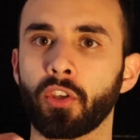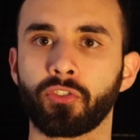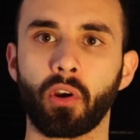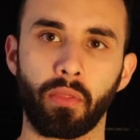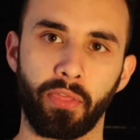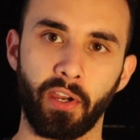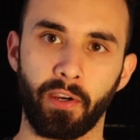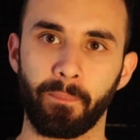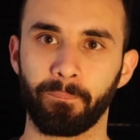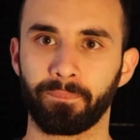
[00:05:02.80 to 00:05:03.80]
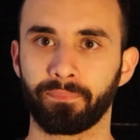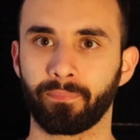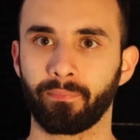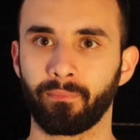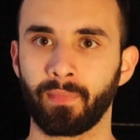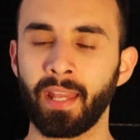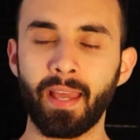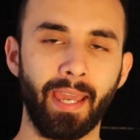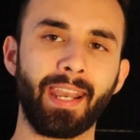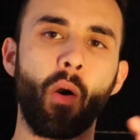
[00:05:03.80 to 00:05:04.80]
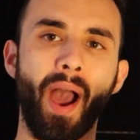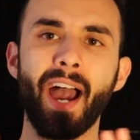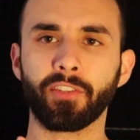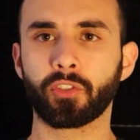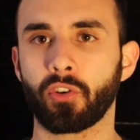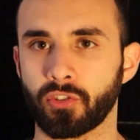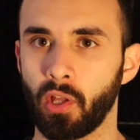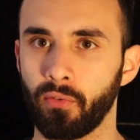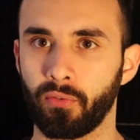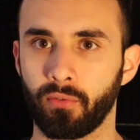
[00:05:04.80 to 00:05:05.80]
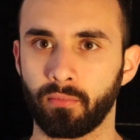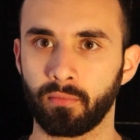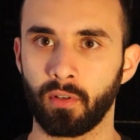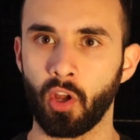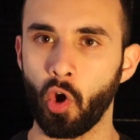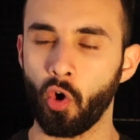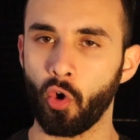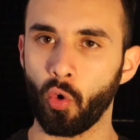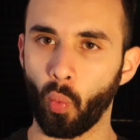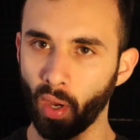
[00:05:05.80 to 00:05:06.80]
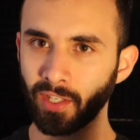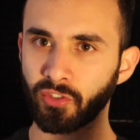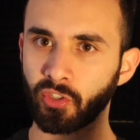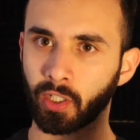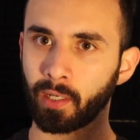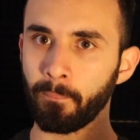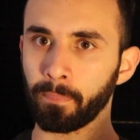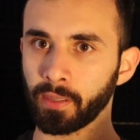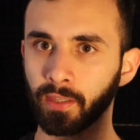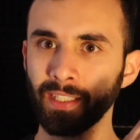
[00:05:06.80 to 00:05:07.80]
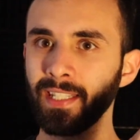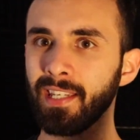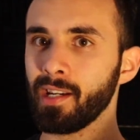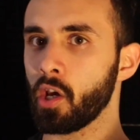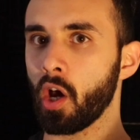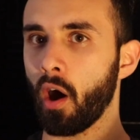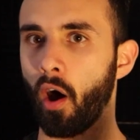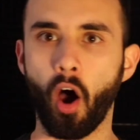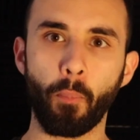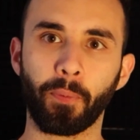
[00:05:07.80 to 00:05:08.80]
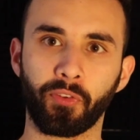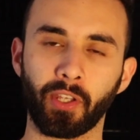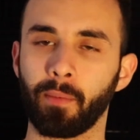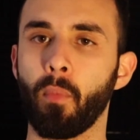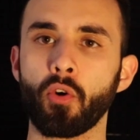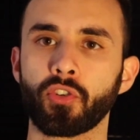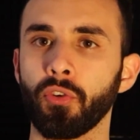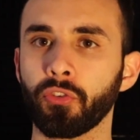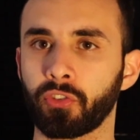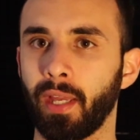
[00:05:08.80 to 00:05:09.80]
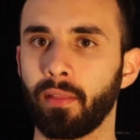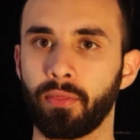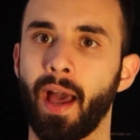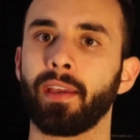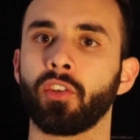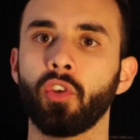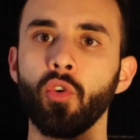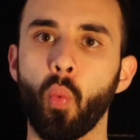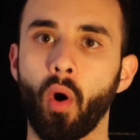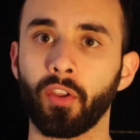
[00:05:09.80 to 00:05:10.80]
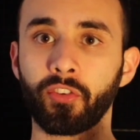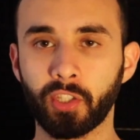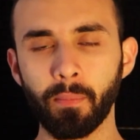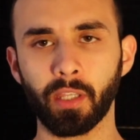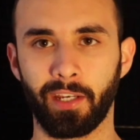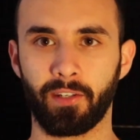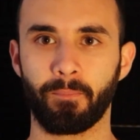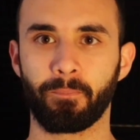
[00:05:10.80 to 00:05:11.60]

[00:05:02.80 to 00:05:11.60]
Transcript: want to start there. And now ask yourself, what is the complete opposite emotional state that you want to stimulate?